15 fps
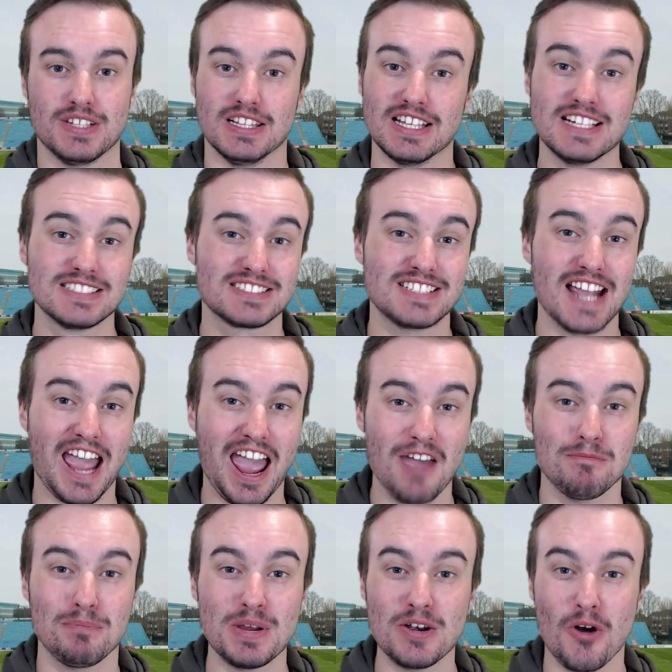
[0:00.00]
So Leinster
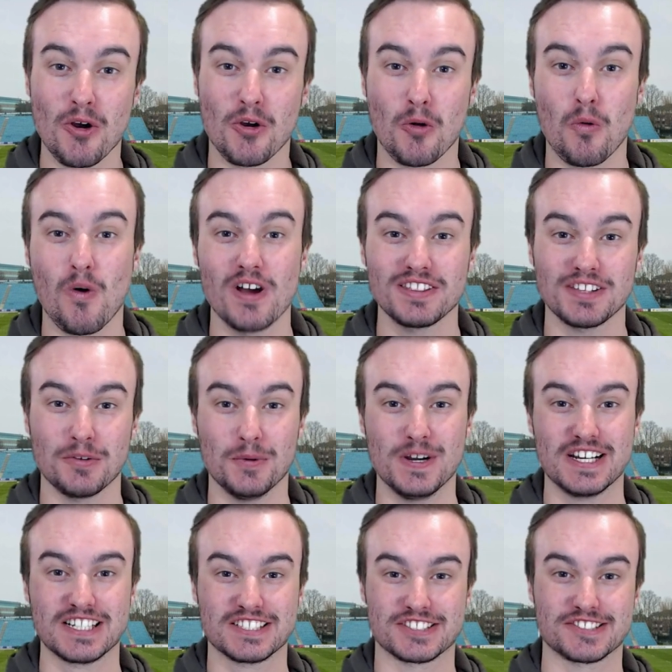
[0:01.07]
have been on quite the
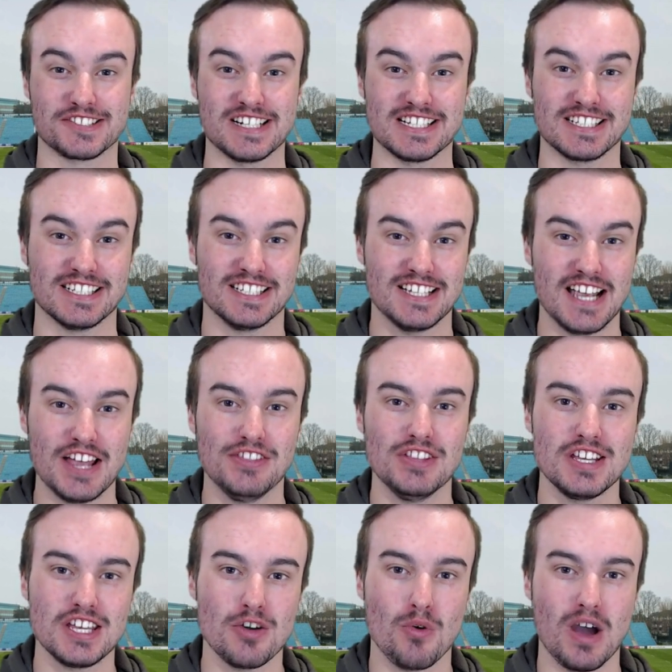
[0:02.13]
winning streak in
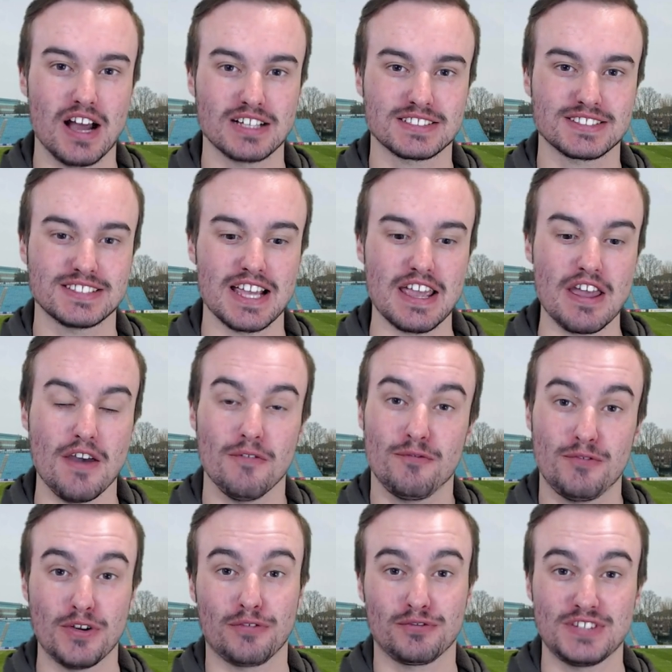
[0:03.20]
the URC,
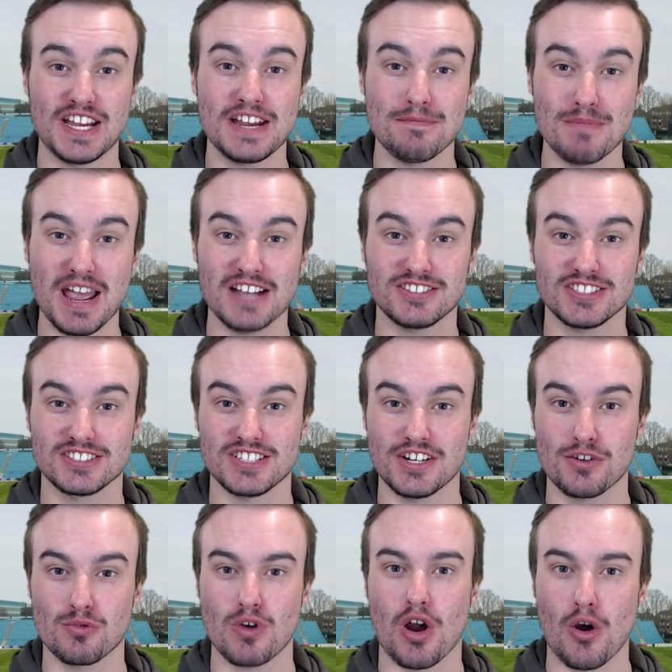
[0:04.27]
15 matches in
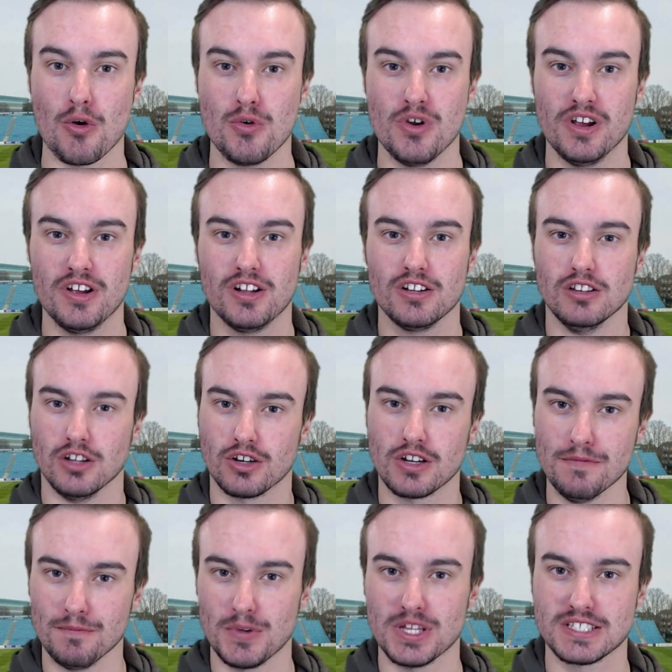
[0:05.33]
a row,
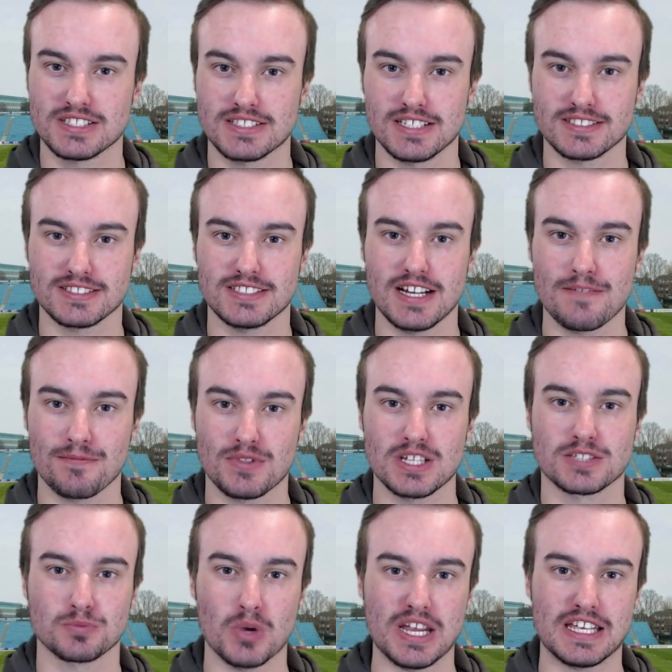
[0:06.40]
looking for the 16th
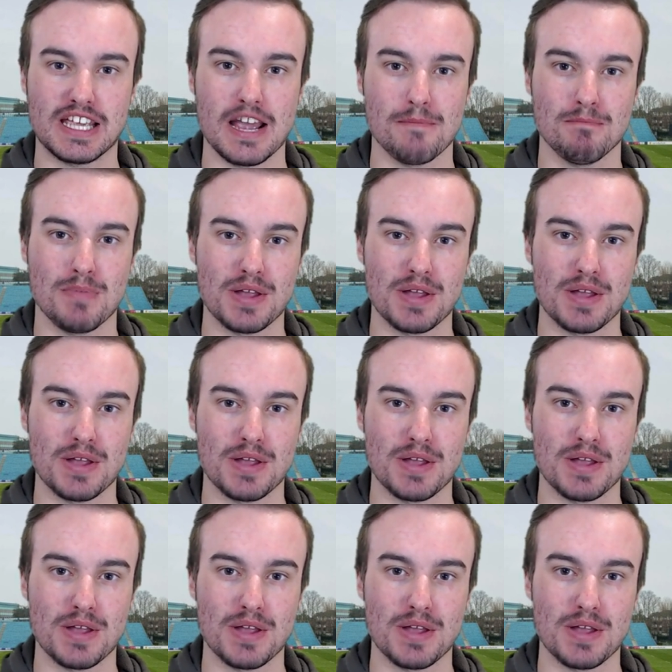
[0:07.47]
this weekend.